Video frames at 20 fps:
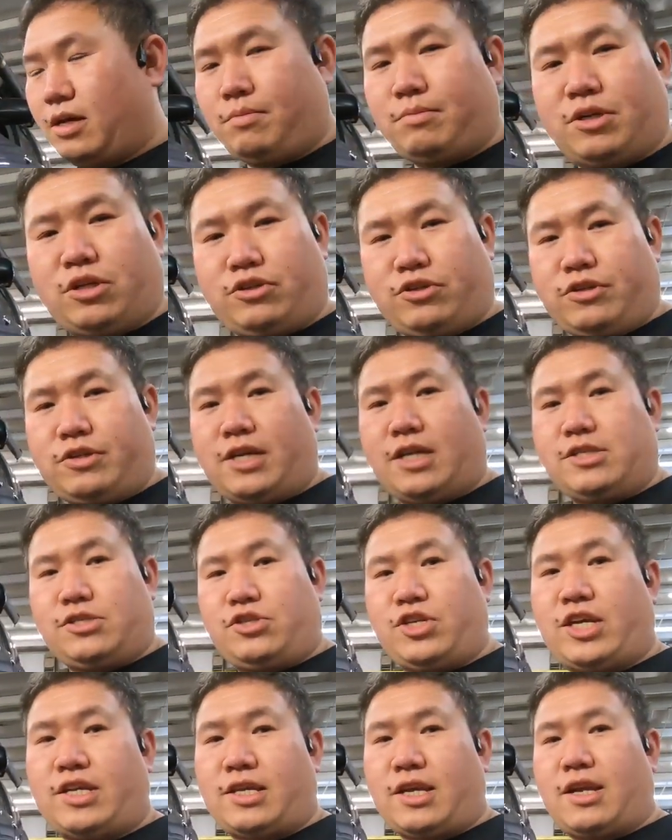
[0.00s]
Uh, make sure you
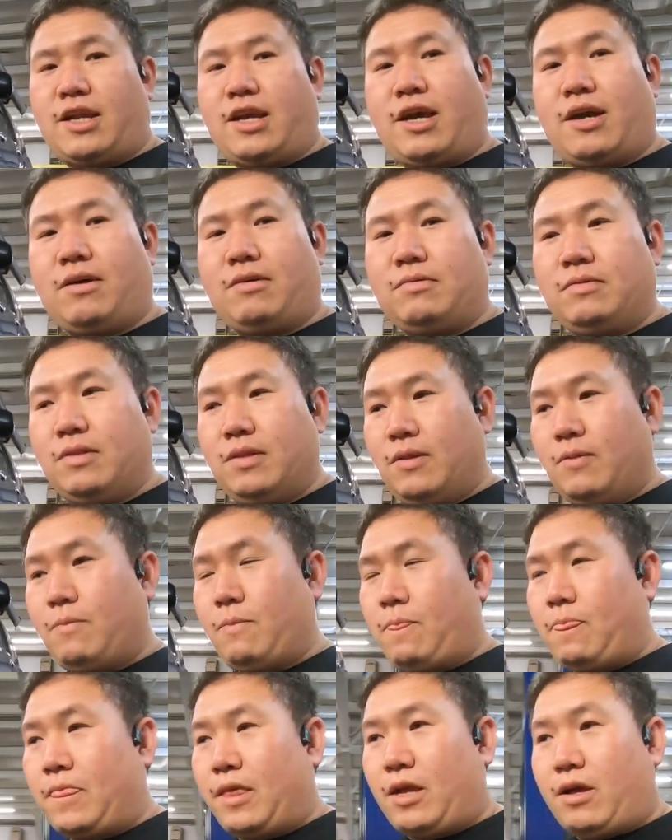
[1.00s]
guys check that out
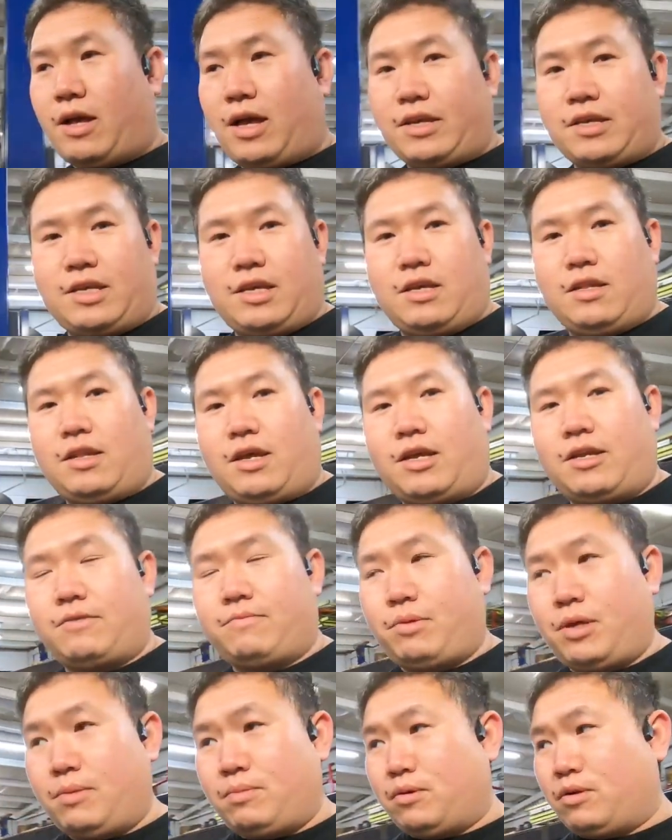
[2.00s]
you know, I get a lot
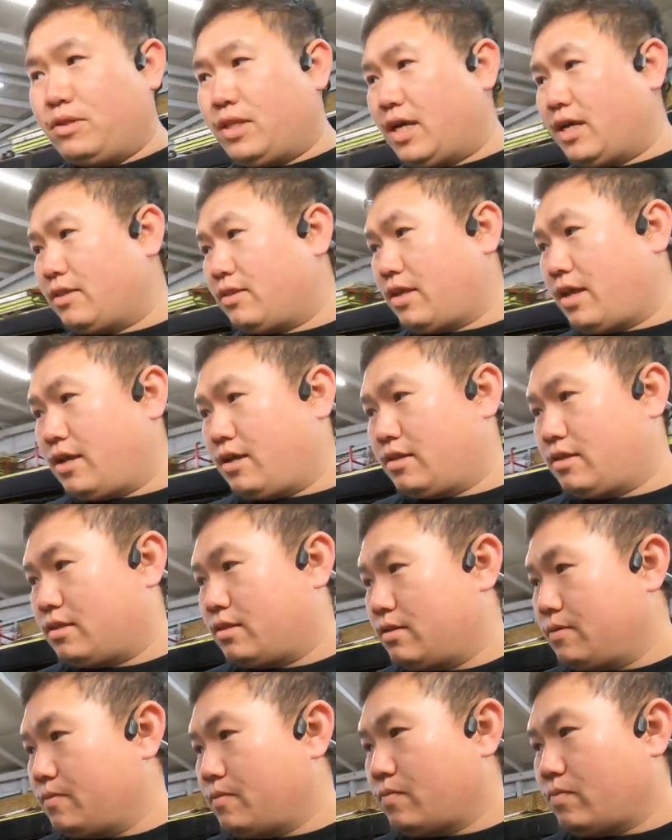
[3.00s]
of people that think,
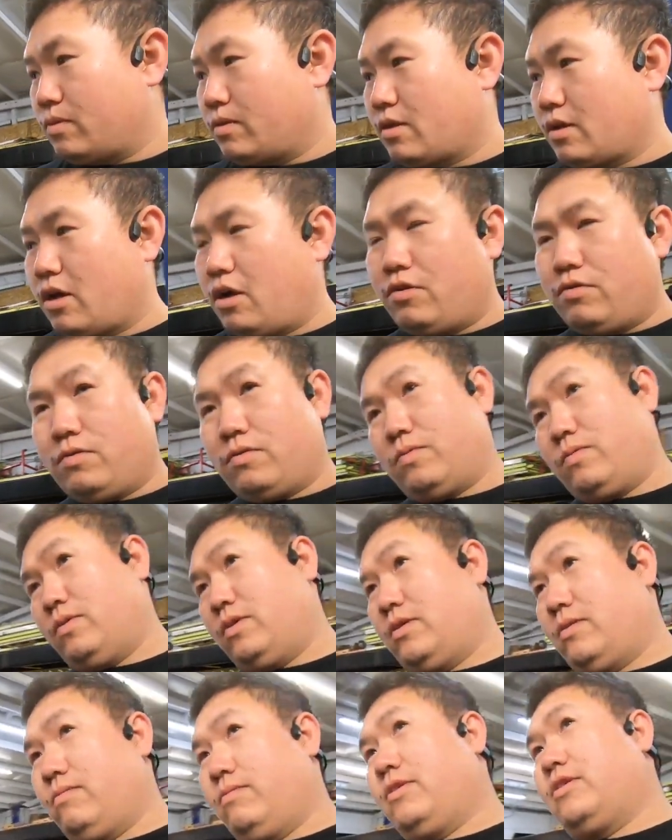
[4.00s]
oh,
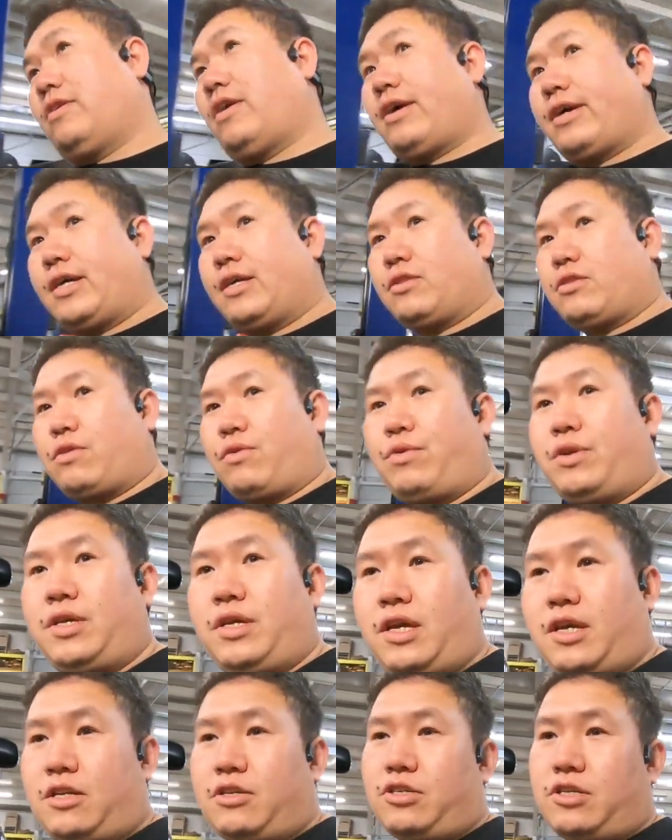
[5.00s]
you know, I got
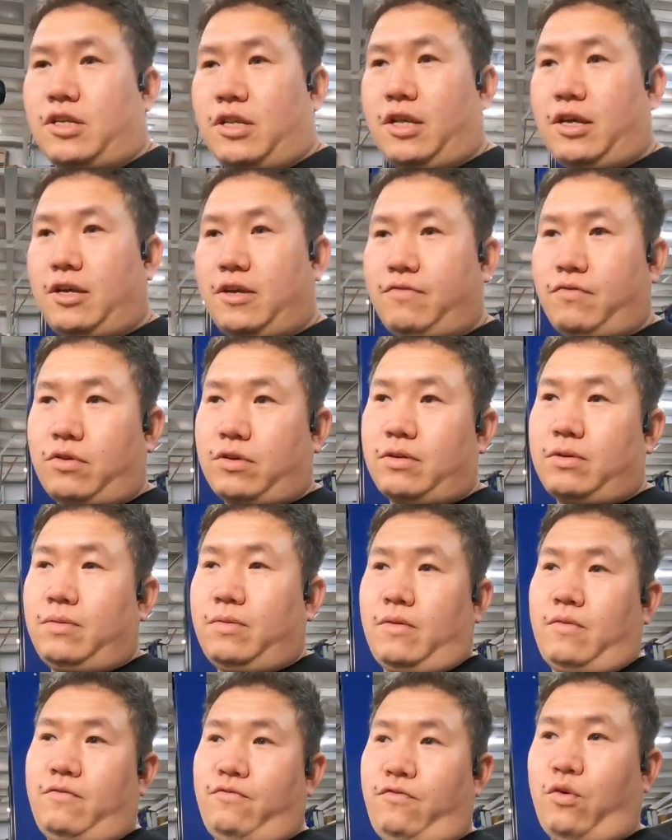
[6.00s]
three inch lift
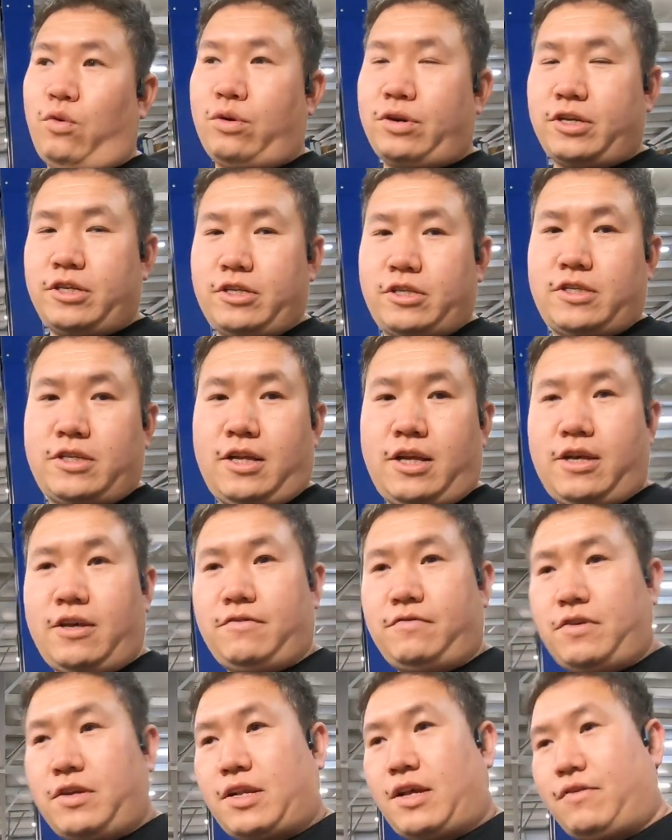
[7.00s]
or four inch
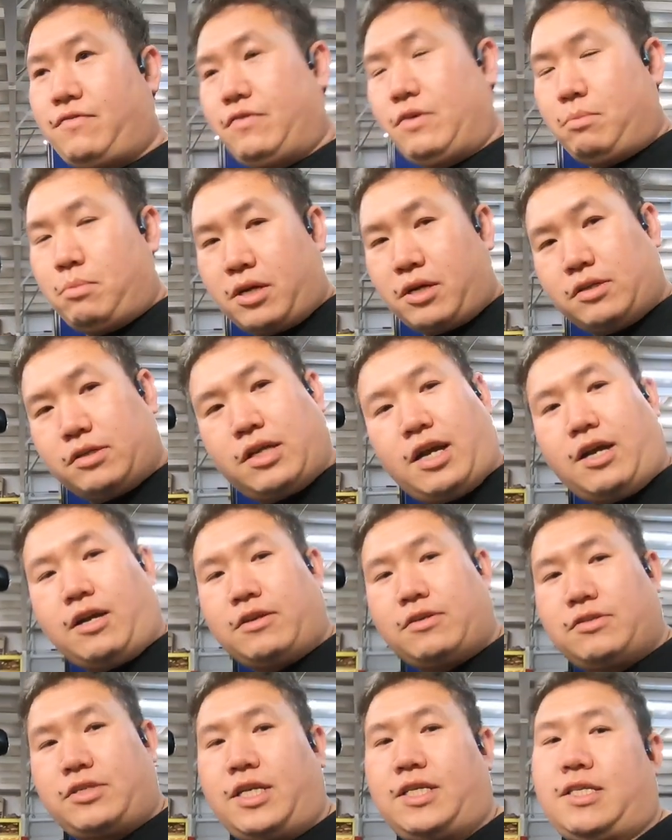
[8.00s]
lift. Can I fit bigger
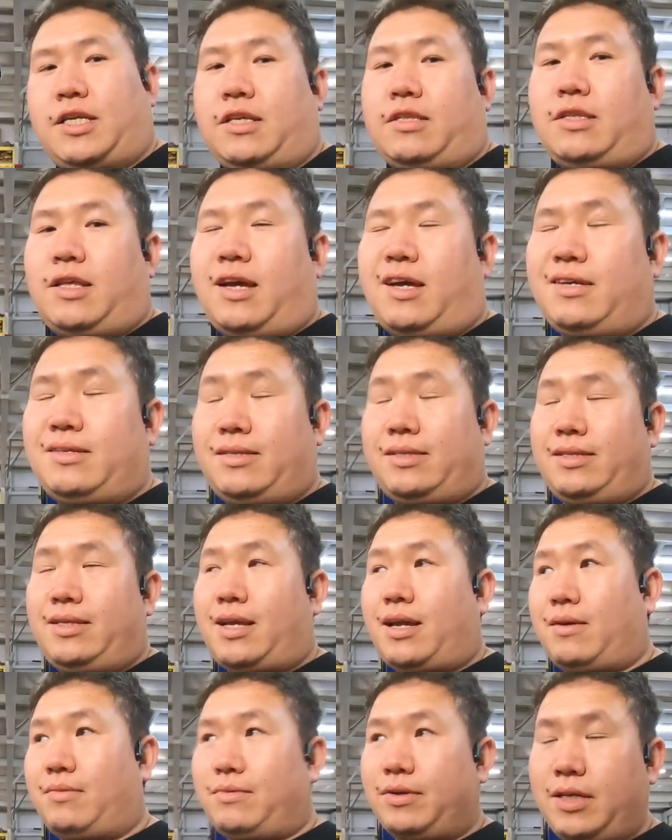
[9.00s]
tires? Things like that. It's
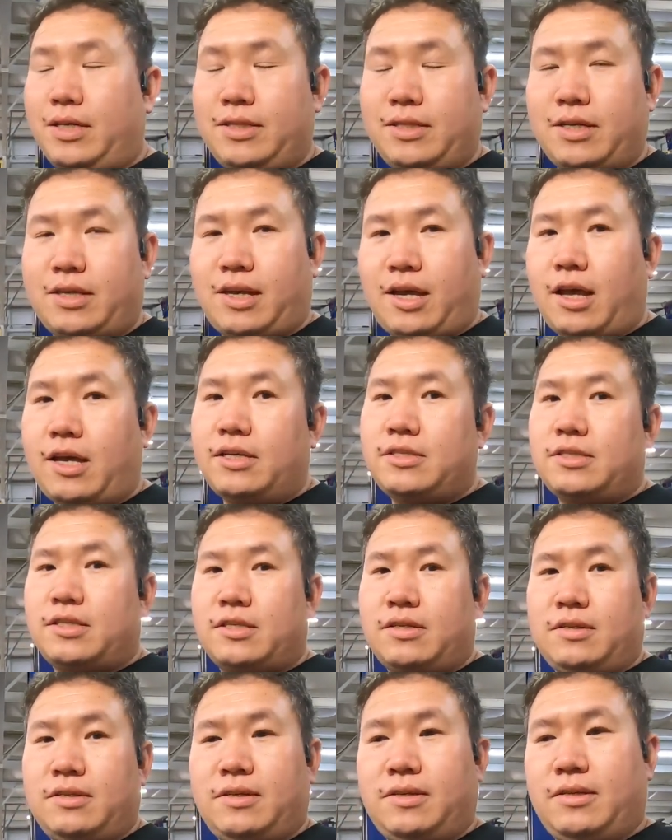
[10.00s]
not really the
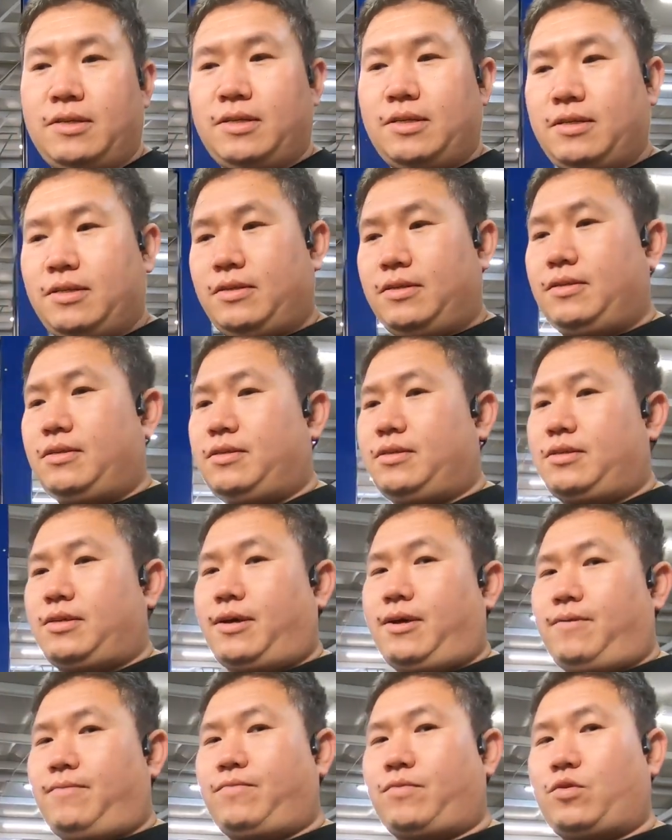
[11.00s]
case.
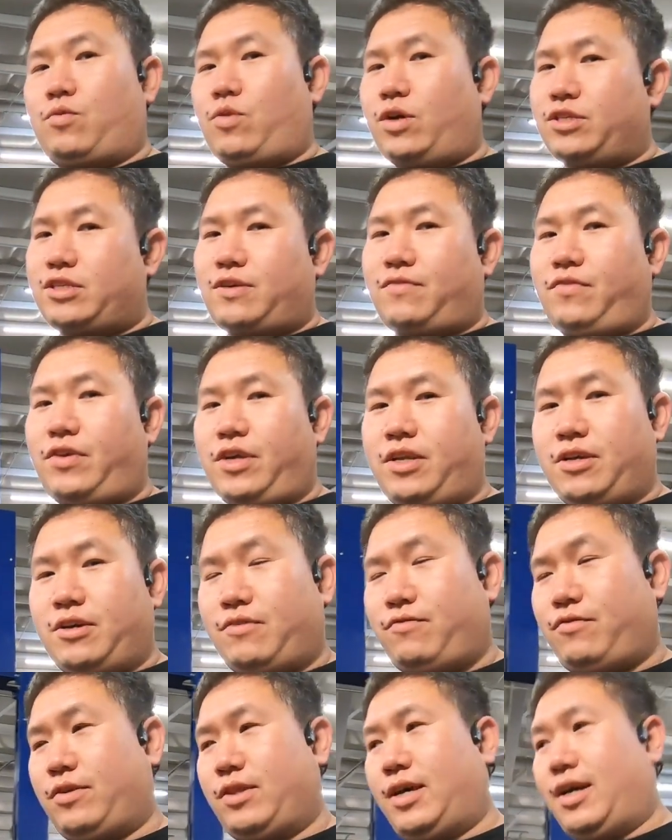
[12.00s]
So watch the
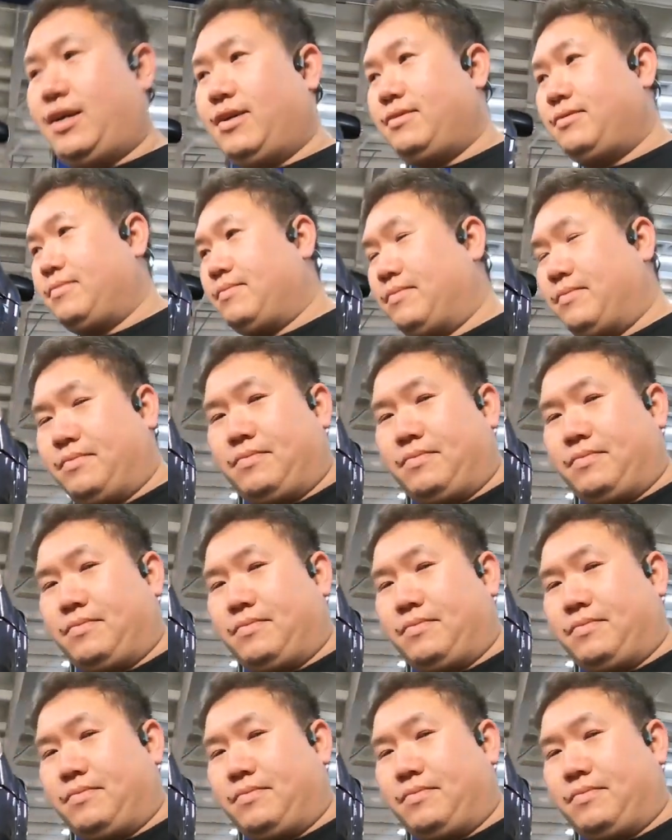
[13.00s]
video for that.